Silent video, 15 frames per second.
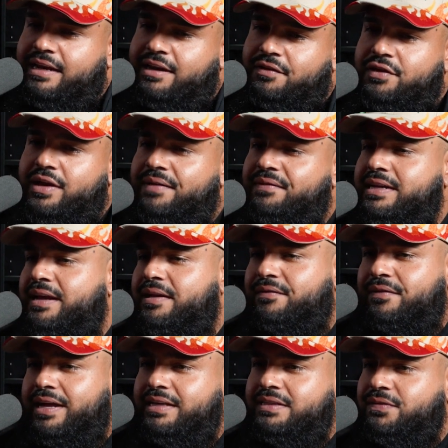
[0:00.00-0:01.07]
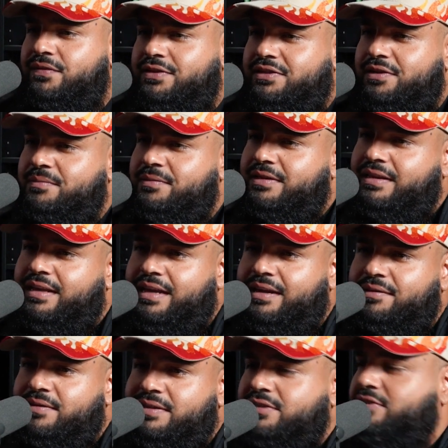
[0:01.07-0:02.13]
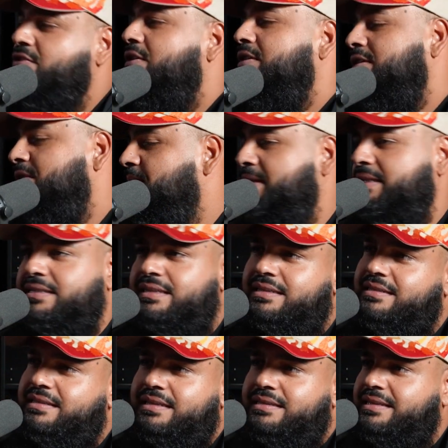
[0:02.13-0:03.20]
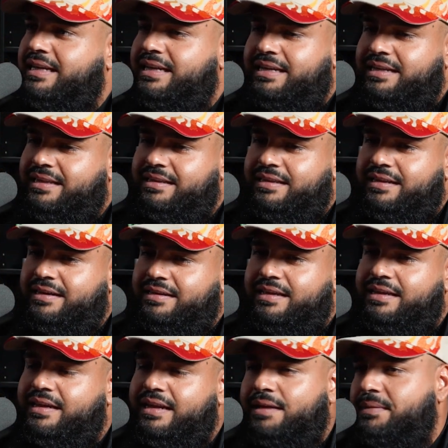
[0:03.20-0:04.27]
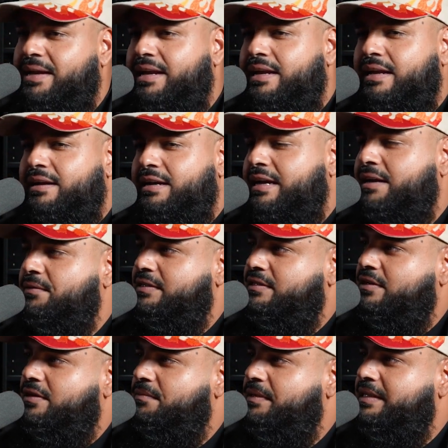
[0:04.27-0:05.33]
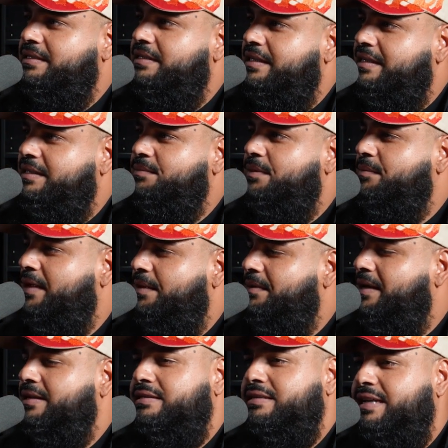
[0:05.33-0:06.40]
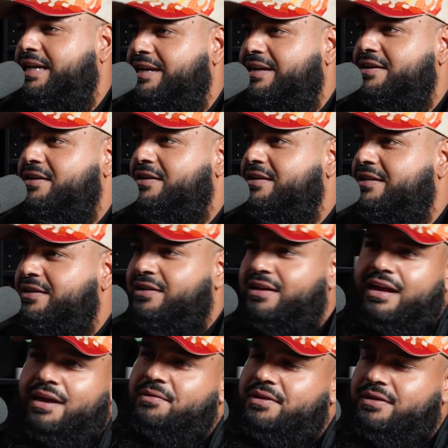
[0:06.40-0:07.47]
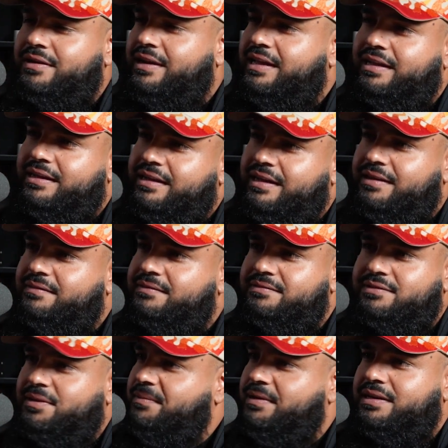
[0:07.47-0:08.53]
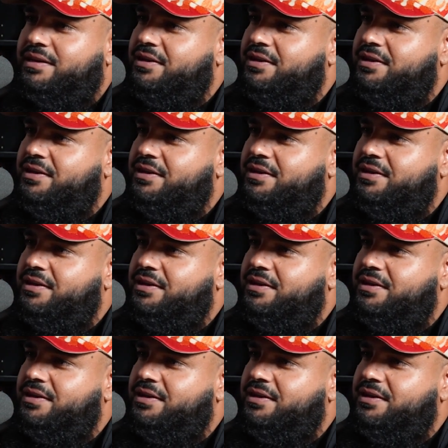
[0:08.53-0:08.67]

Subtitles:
then, do you have any advice for someone that wants to start their business? Let's say they're thinking like, man, I kind of want to start a business, but I'm kind of scared. How would you like somebody